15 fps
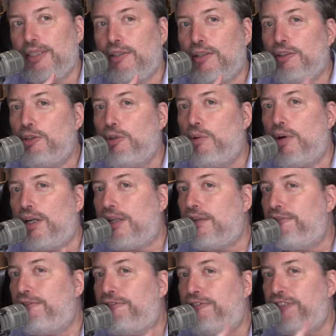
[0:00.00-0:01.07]
you are
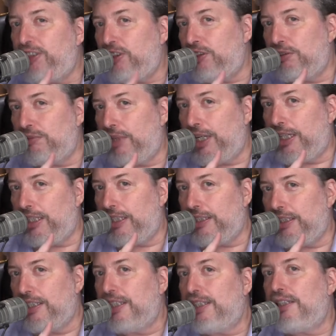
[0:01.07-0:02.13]

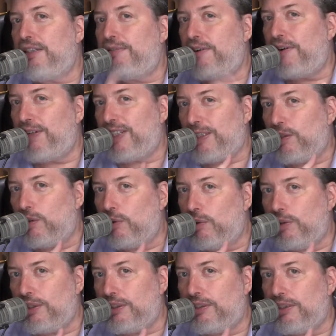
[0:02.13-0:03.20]
eviscerating the very
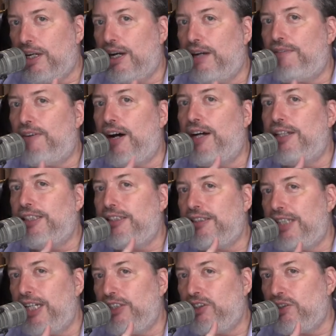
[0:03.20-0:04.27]
cause of
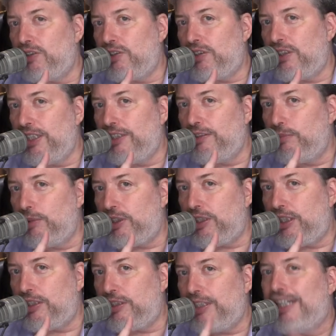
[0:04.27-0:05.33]
unintentional sins, which
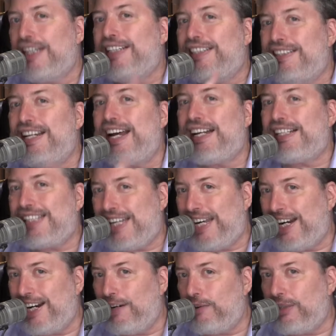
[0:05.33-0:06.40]
is not
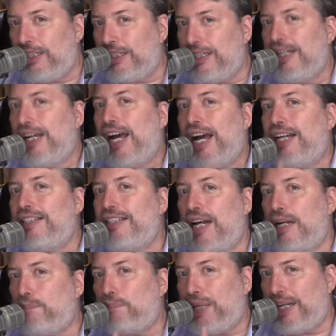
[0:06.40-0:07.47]
caring and
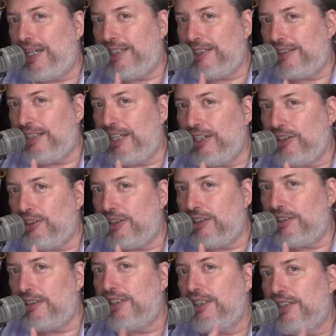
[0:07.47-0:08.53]
not paying
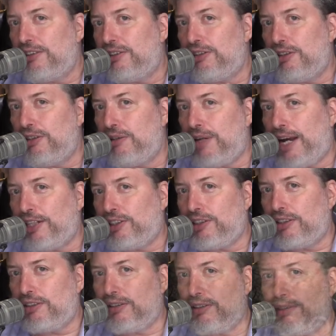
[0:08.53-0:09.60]
attention to your
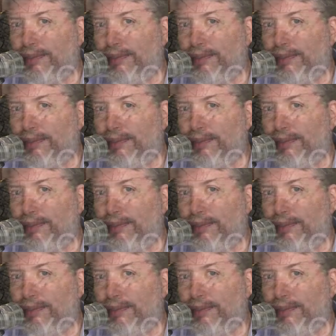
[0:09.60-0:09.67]
actions.